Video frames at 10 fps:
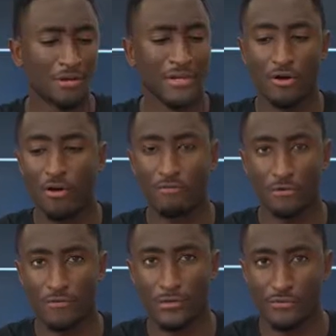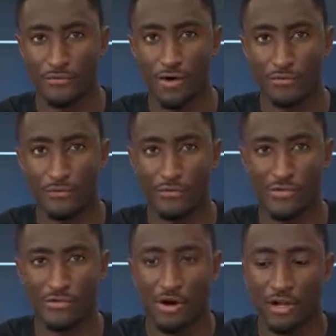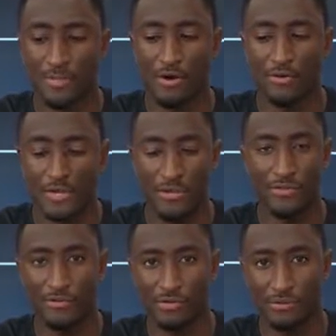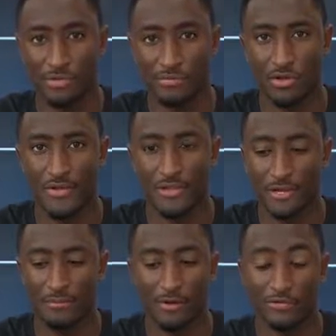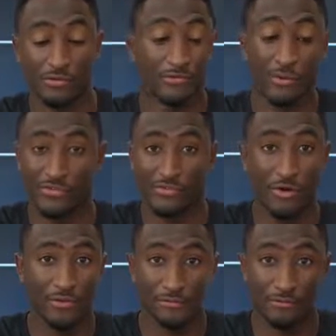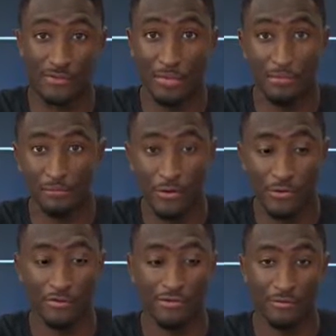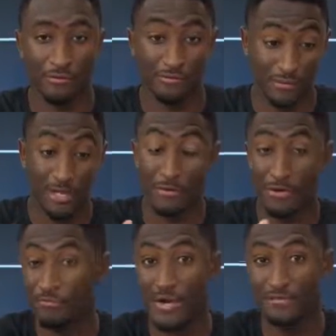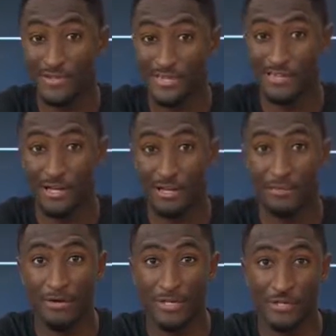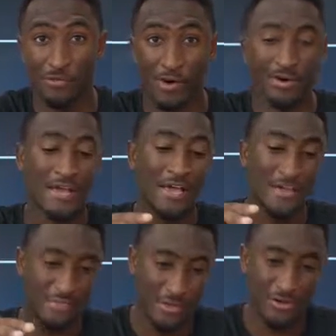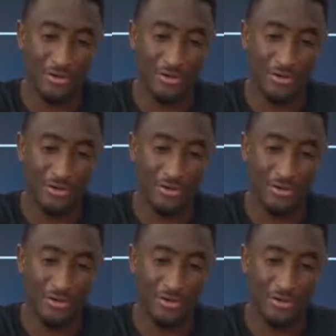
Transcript: gonna link all the reviews of all the phones I talk about in the description below that like button. So if you wanna see all the sample photos and hear me rave in detail about each one, then